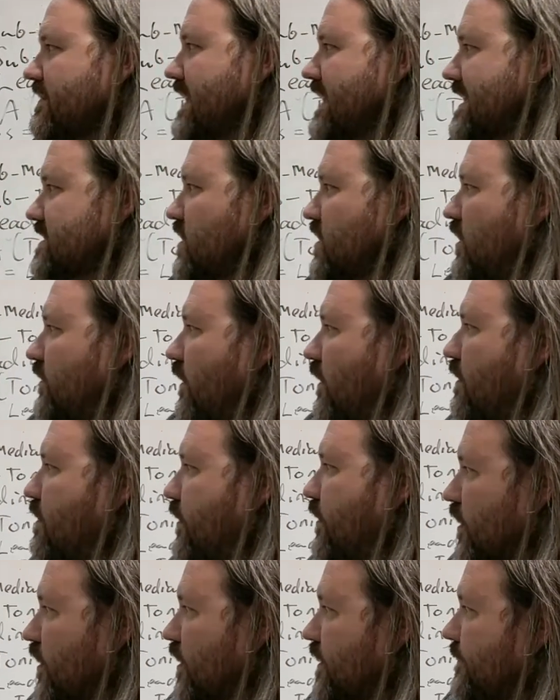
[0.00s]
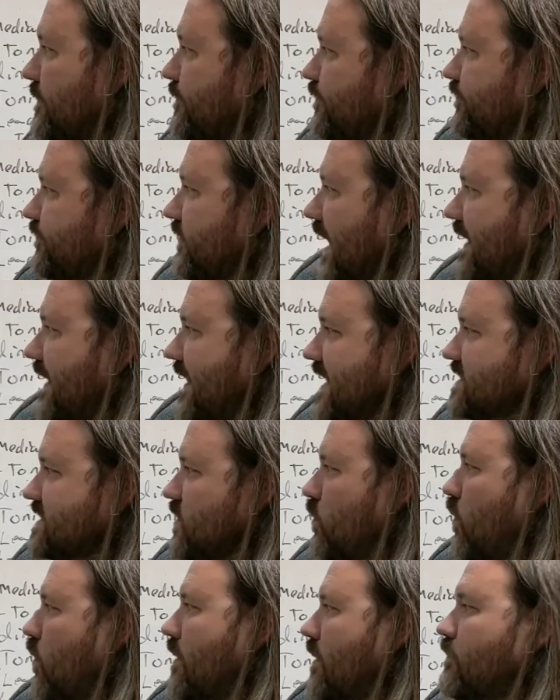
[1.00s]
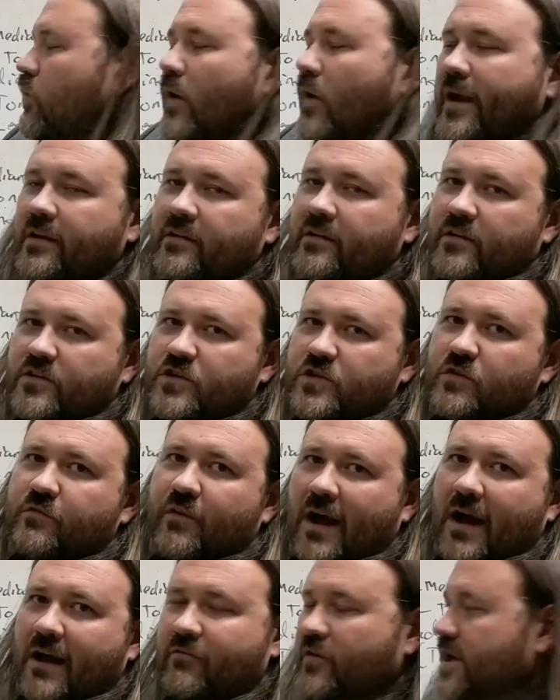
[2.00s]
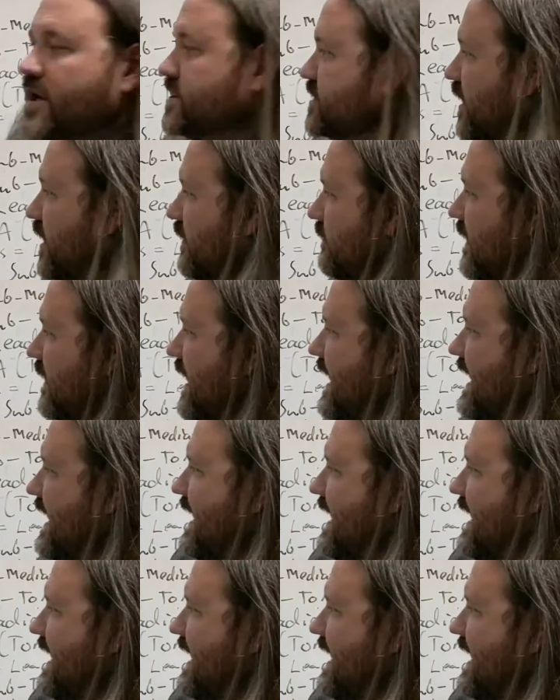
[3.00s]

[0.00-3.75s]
that's called a third, and that's a 1.25 ratio.